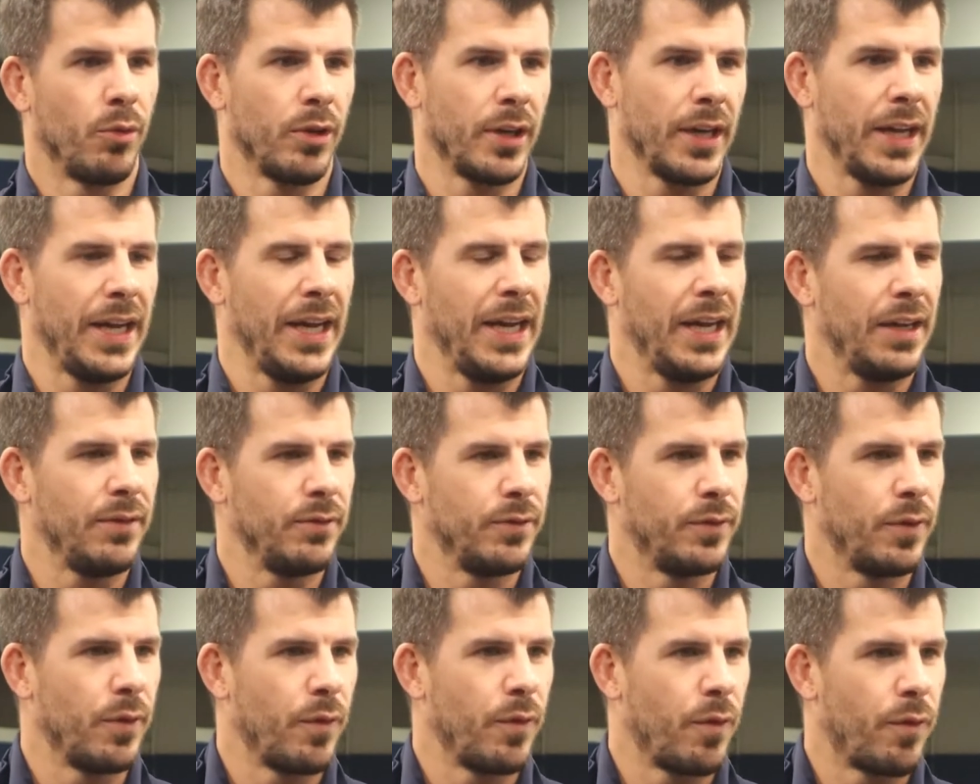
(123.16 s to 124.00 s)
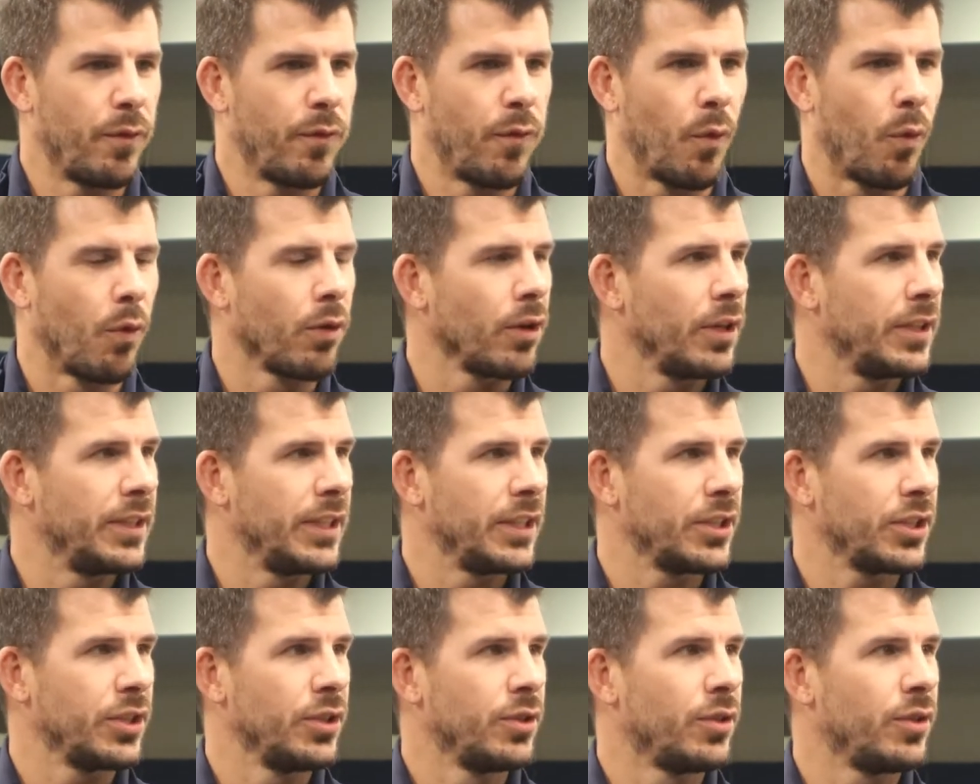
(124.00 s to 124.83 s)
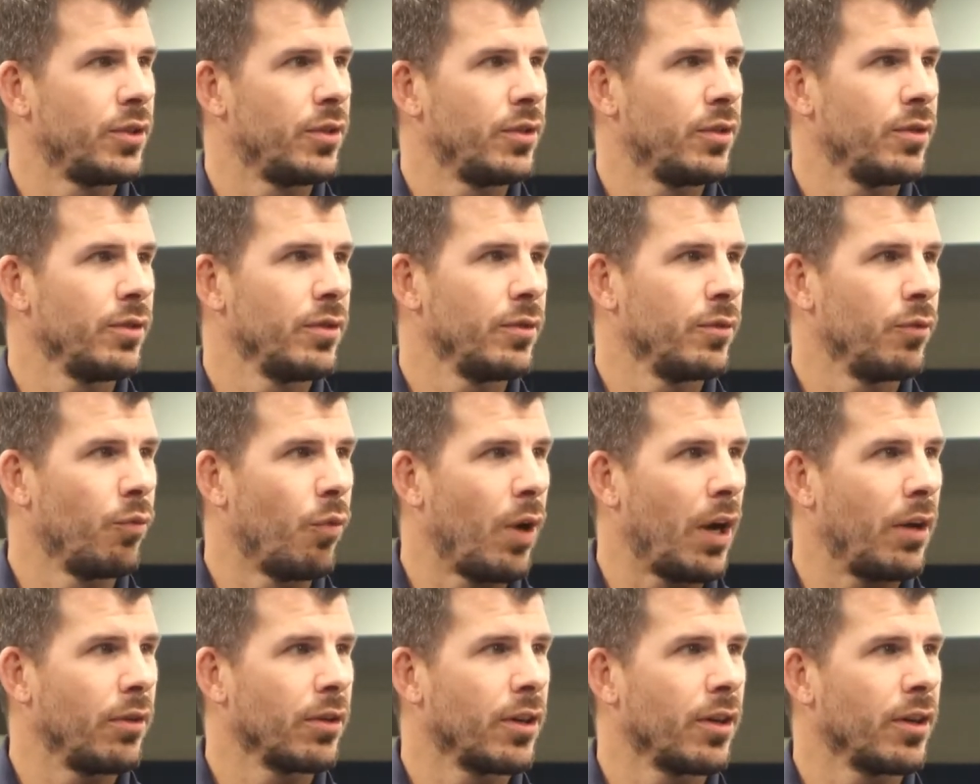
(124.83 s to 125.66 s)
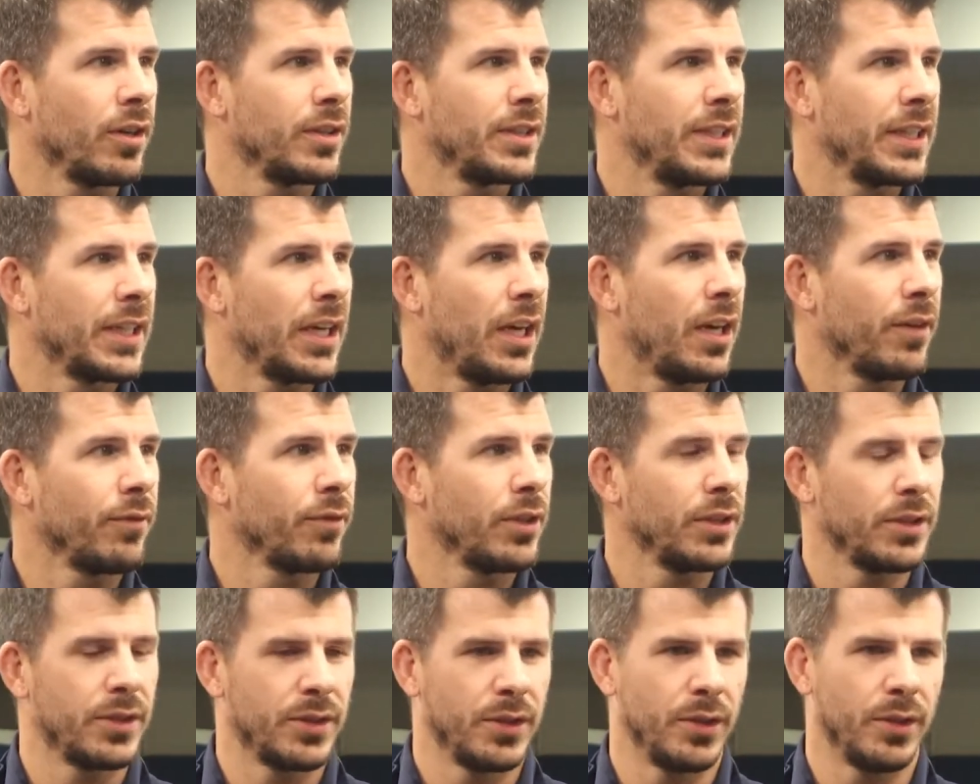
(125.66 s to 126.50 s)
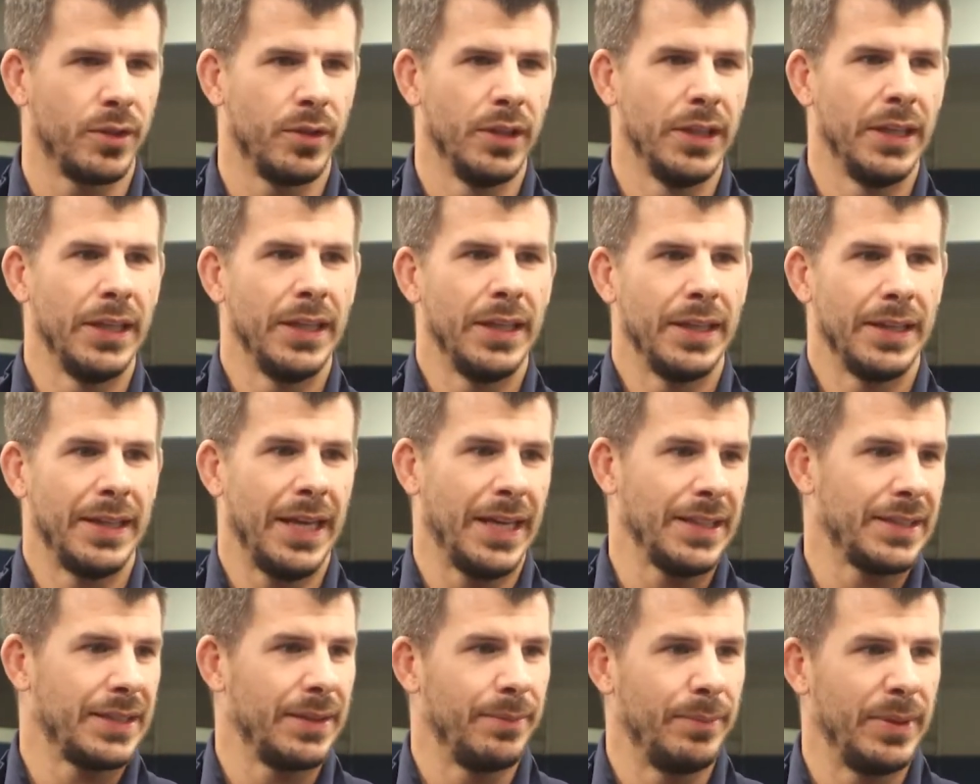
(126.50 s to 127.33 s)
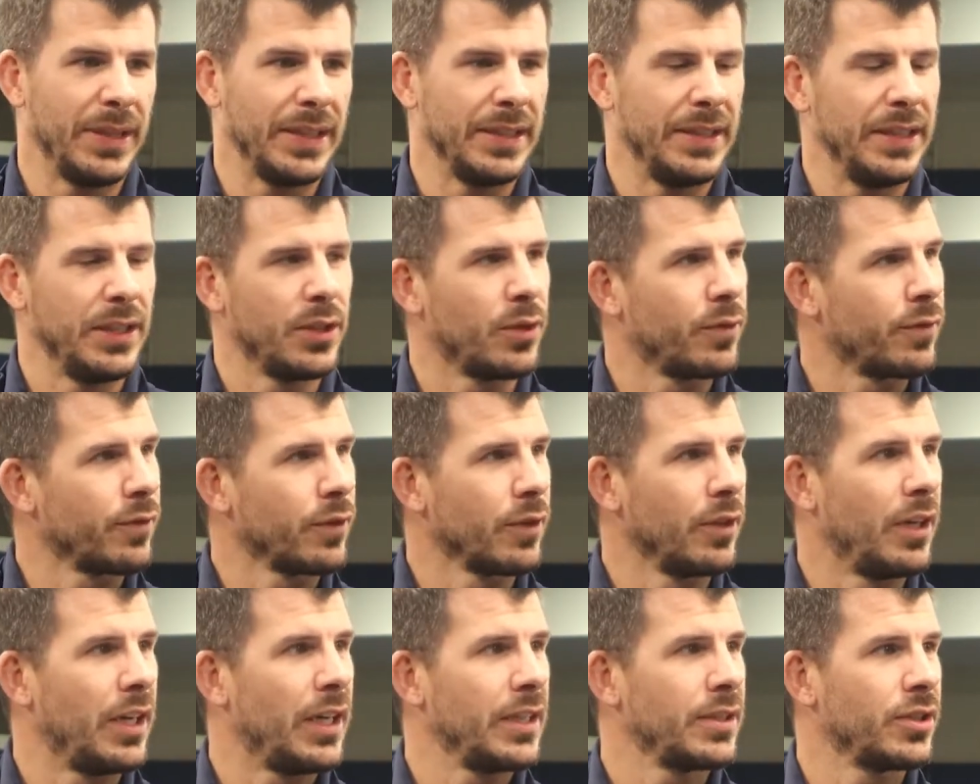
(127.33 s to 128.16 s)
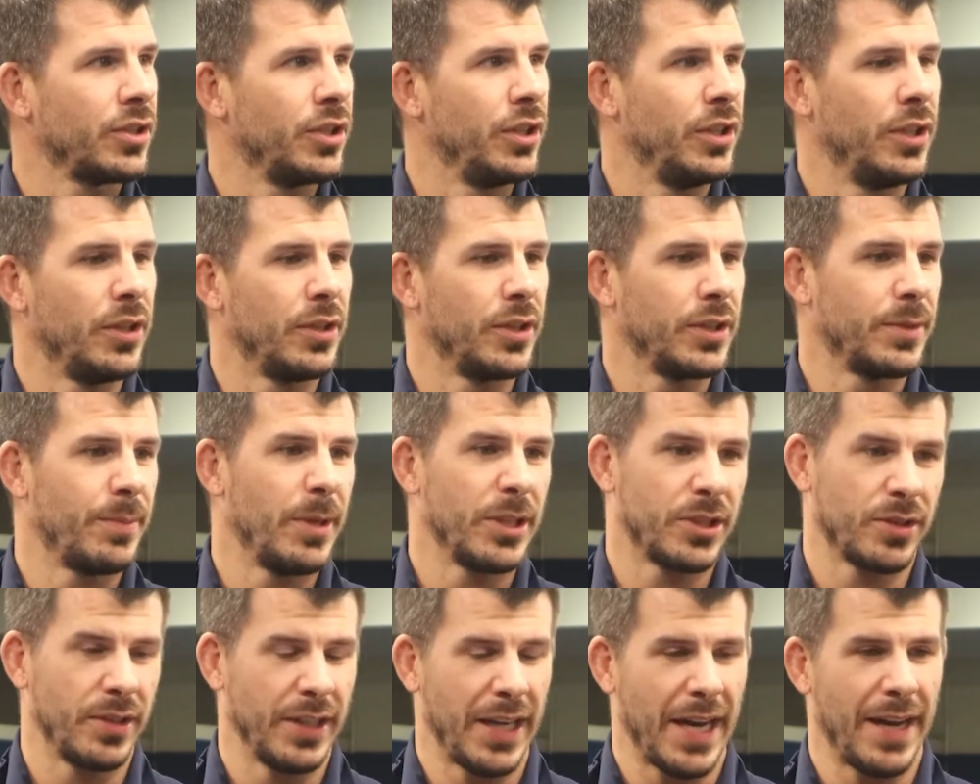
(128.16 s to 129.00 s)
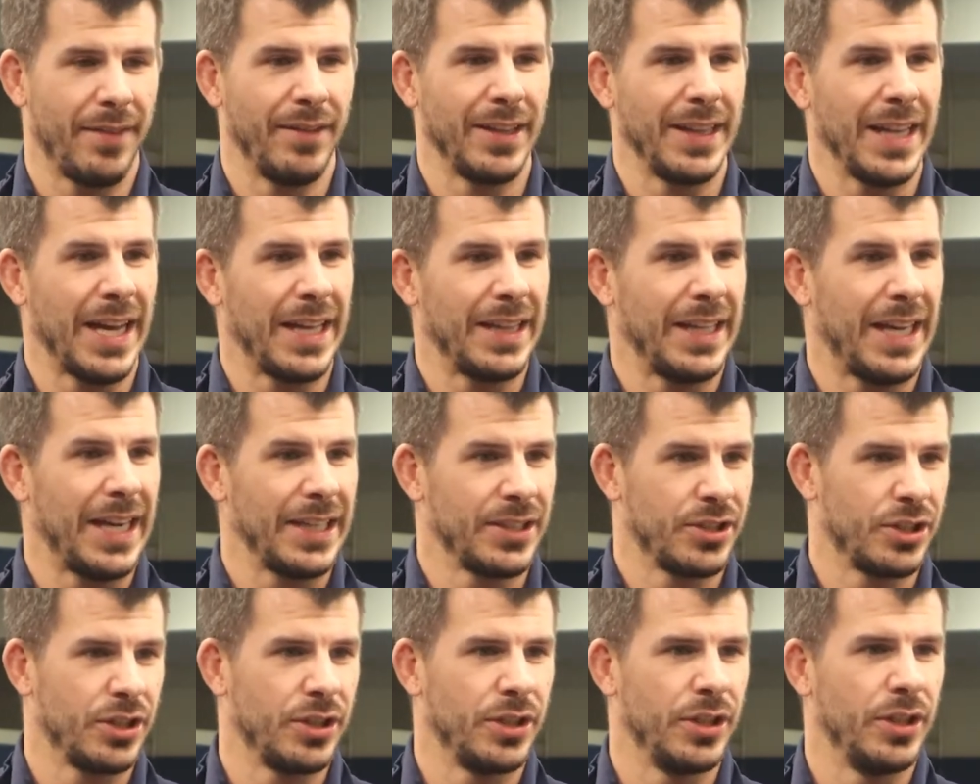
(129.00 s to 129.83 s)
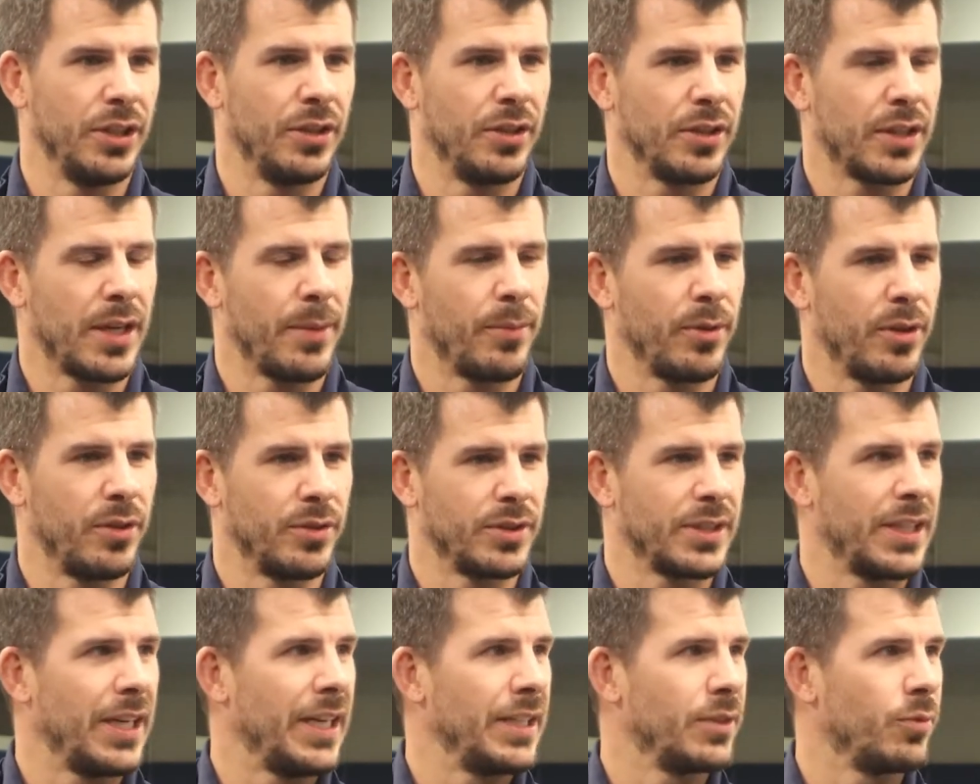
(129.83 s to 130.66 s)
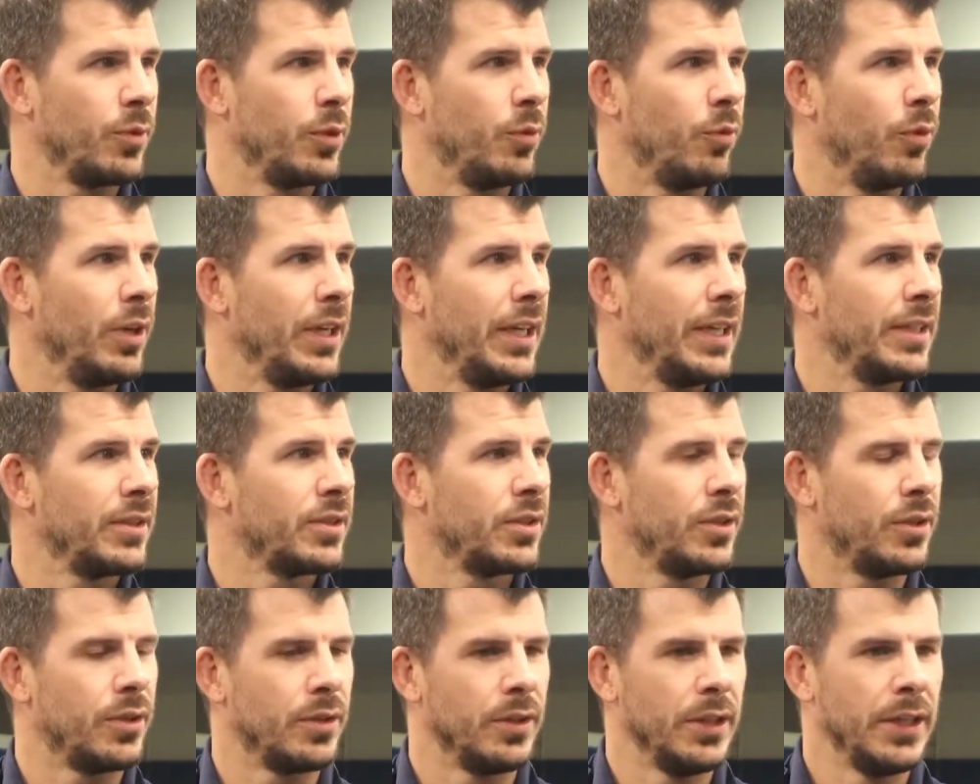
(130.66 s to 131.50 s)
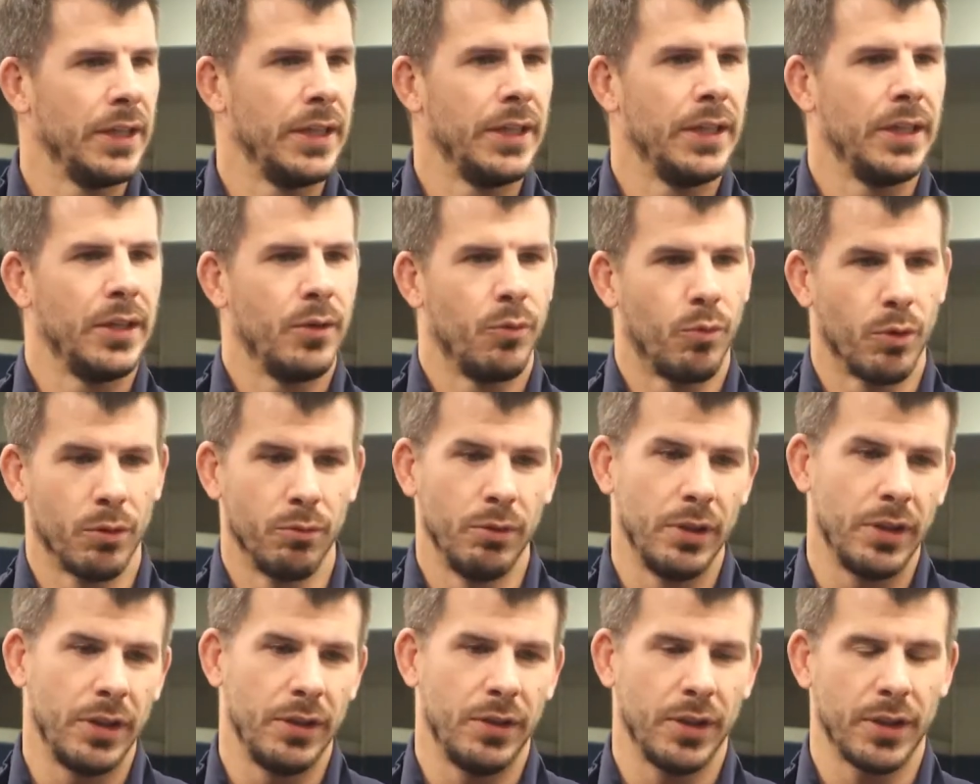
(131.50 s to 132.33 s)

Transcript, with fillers: we're going to have four additional wildcards at conference. So that's a big deal for us, you know, especially having that last year. You know, a couple of those guys would have went. So mm-hmm. we're really